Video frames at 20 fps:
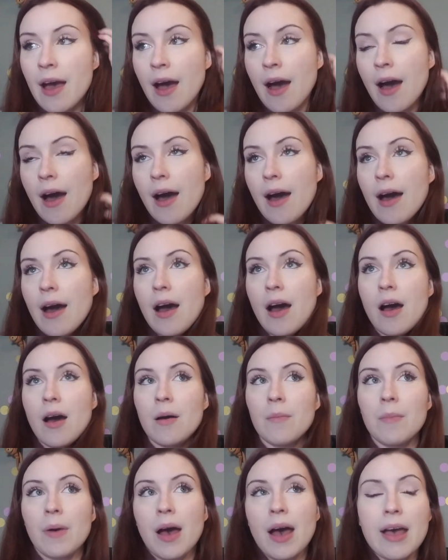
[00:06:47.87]

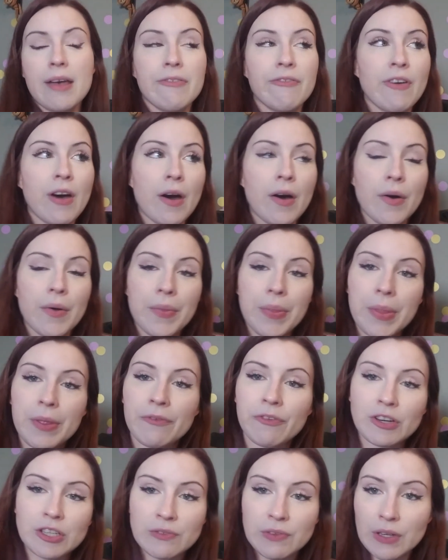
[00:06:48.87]
I felt the
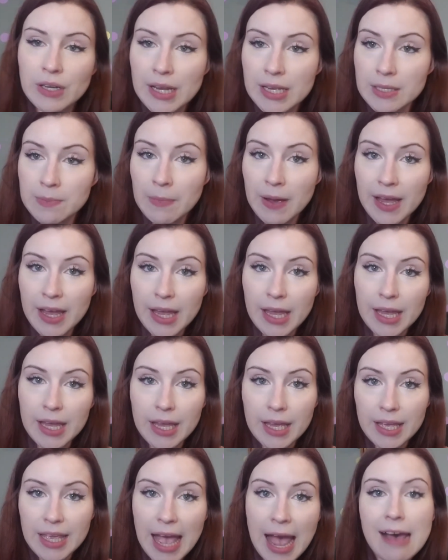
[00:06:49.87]
first few days
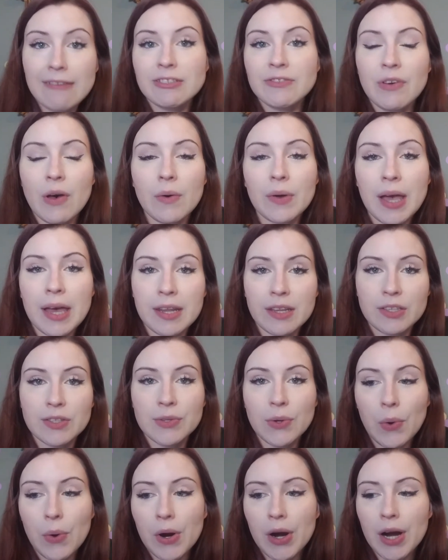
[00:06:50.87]
my calves felt kind of
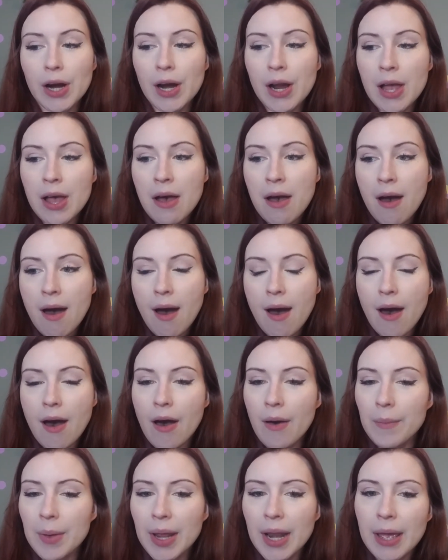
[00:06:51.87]
sore.
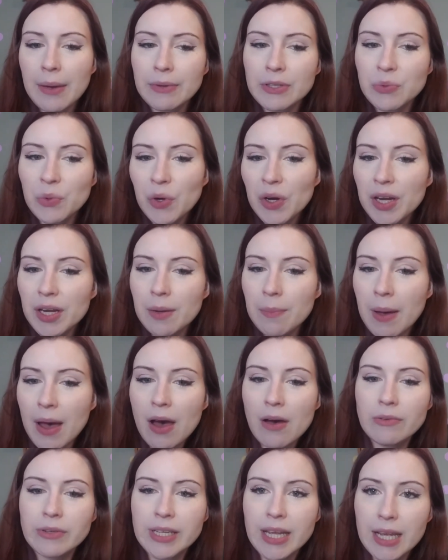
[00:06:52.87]
And I was worried
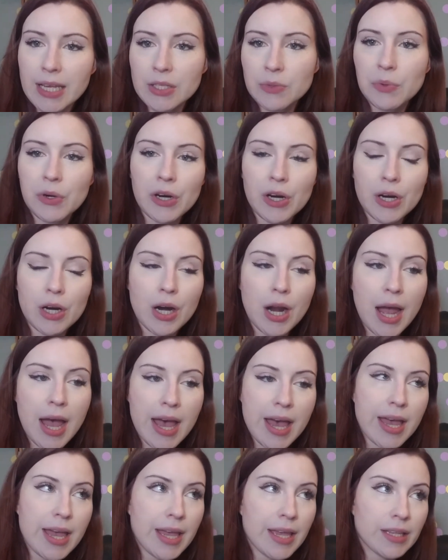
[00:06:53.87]
about days where
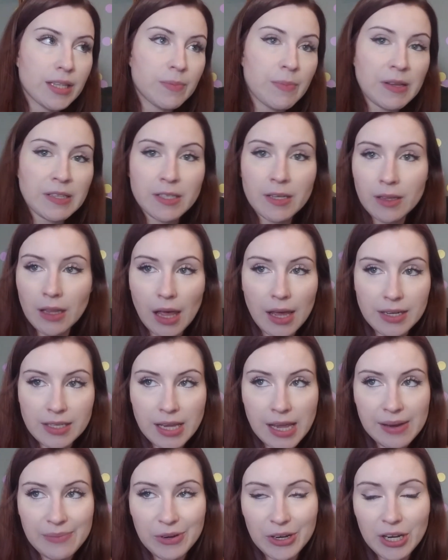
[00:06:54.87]
I spent a lot of
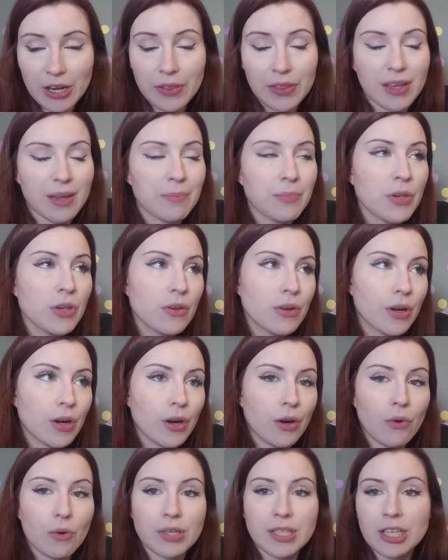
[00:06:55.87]
time working on the
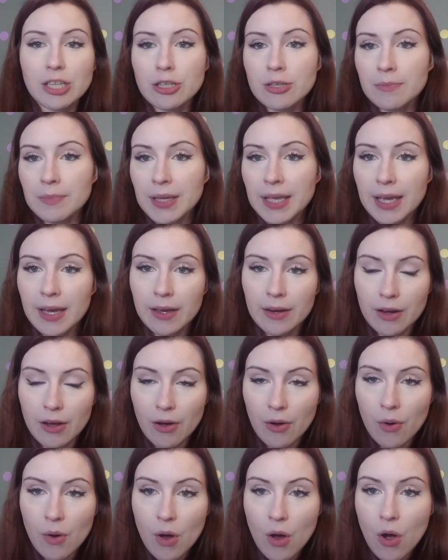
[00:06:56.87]
computer or teaching
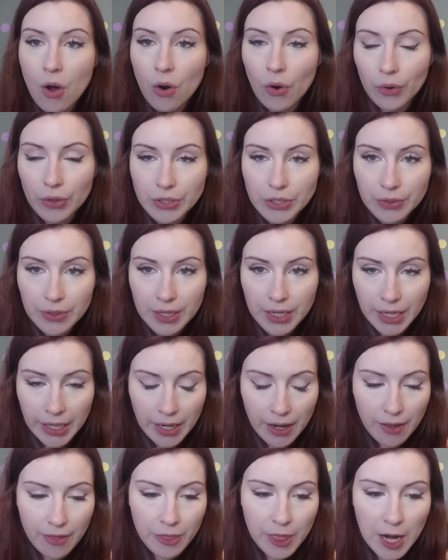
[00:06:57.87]
piano or
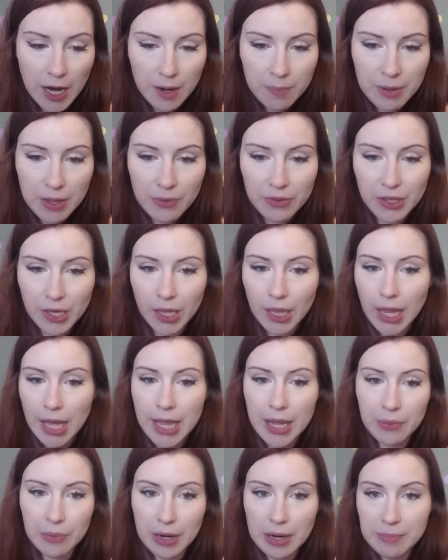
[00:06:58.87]
doing therapy with a
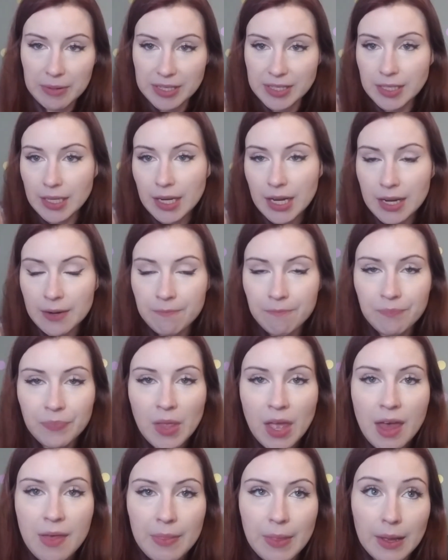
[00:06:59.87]
client where I'd be sitting,
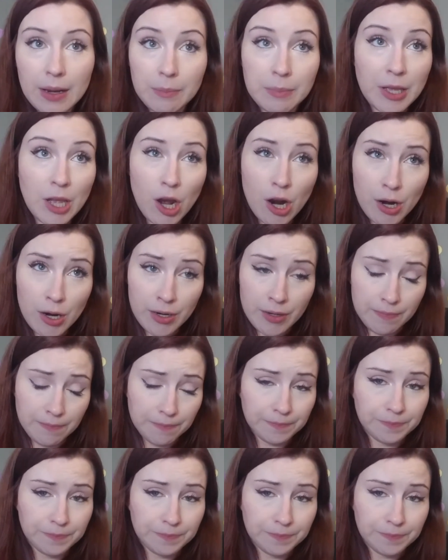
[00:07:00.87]
that it'd be hard